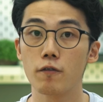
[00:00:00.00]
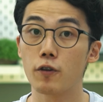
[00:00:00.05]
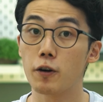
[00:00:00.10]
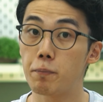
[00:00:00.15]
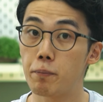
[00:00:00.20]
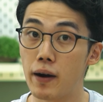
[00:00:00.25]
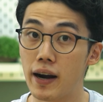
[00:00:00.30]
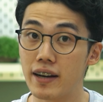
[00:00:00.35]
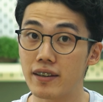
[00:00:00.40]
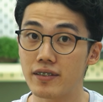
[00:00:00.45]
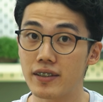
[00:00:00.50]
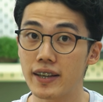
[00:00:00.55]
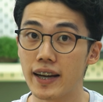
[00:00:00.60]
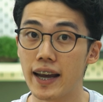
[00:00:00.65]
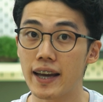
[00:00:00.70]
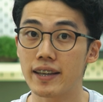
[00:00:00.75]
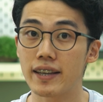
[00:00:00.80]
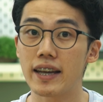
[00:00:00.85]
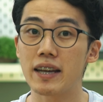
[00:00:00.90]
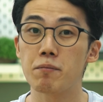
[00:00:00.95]
For pricing
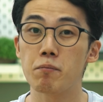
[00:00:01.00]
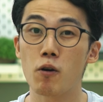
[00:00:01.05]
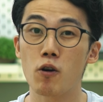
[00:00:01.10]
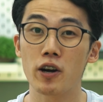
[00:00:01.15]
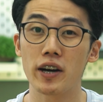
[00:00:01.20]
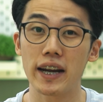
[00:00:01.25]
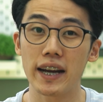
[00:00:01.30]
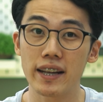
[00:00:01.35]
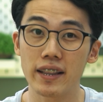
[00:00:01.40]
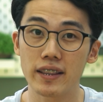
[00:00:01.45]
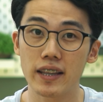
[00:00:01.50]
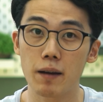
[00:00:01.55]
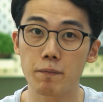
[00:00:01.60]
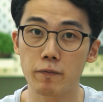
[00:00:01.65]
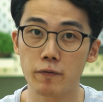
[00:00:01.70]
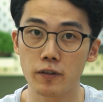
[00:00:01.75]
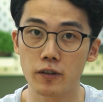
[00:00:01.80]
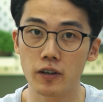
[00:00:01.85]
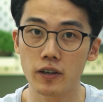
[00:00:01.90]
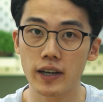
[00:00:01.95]
and a more
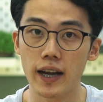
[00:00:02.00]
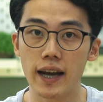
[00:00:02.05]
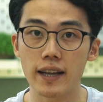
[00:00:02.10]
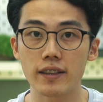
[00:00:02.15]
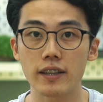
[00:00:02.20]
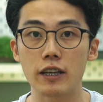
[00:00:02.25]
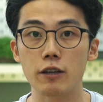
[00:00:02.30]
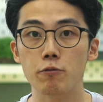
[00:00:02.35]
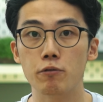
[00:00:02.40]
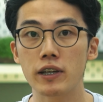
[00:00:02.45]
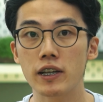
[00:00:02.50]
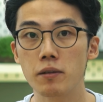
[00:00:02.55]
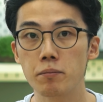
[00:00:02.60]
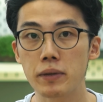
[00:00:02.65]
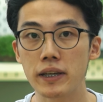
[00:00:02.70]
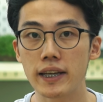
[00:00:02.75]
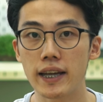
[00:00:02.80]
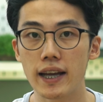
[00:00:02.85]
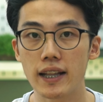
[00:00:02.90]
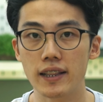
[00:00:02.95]
in-depth look at the
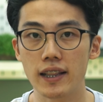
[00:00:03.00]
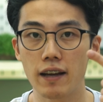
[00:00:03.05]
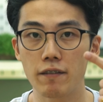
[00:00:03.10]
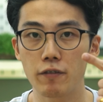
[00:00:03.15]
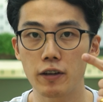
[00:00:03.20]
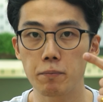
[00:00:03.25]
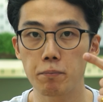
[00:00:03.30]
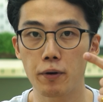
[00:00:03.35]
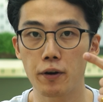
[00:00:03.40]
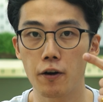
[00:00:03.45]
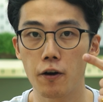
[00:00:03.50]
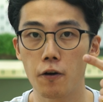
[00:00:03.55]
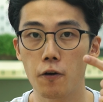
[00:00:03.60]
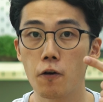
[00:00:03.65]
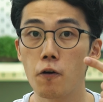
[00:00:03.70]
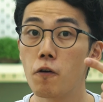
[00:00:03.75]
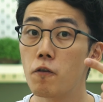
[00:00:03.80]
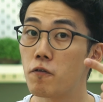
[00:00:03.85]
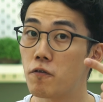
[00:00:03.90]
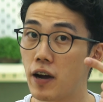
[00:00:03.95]
Realme 11
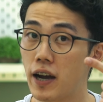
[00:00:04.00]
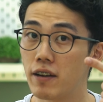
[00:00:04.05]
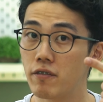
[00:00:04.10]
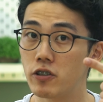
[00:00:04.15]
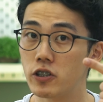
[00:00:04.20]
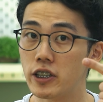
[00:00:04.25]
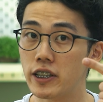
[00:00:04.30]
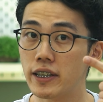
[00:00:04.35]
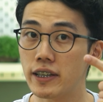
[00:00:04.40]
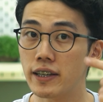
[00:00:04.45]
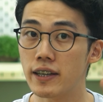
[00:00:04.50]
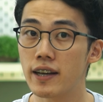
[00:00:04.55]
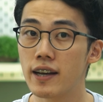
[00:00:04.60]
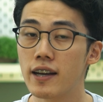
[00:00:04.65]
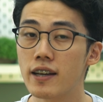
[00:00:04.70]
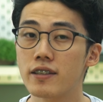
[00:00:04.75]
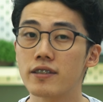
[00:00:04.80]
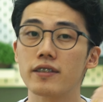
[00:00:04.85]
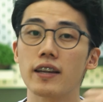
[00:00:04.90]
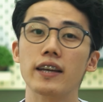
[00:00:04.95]
Pro 5G,
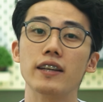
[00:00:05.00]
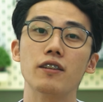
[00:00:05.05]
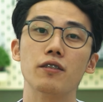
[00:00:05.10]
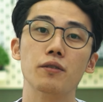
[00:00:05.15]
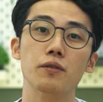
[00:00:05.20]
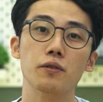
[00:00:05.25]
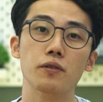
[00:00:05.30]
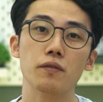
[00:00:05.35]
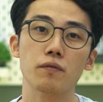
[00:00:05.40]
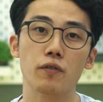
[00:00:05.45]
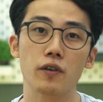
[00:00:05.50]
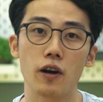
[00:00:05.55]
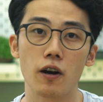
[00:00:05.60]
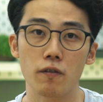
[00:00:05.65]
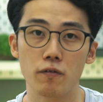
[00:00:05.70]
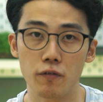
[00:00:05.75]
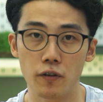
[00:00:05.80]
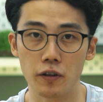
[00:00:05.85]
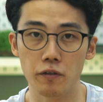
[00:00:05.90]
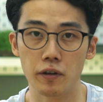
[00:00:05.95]
stay tuned for our
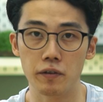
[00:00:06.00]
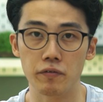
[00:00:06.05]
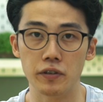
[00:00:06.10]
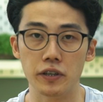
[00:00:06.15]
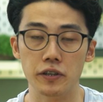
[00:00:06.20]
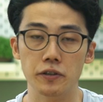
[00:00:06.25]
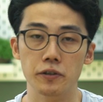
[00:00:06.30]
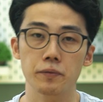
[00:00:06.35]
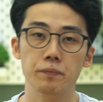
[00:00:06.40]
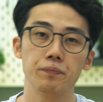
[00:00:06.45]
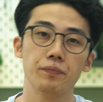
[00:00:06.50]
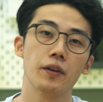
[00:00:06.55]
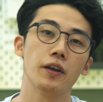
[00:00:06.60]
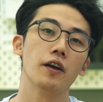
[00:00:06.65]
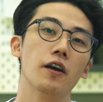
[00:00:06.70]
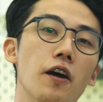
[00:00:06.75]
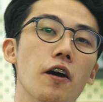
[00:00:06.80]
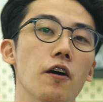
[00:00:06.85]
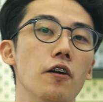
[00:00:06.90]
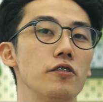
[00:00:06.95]
full review.
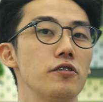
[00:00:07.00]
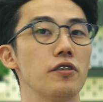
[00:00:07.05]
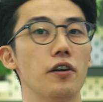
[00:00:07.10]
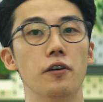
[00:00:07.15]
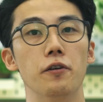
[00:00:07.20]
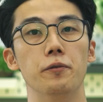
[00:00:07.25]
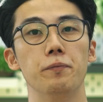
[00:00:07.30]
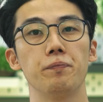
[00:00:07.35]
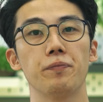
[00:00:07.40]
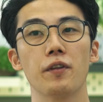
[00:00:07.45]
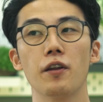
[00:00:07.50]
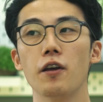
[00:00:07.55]
So,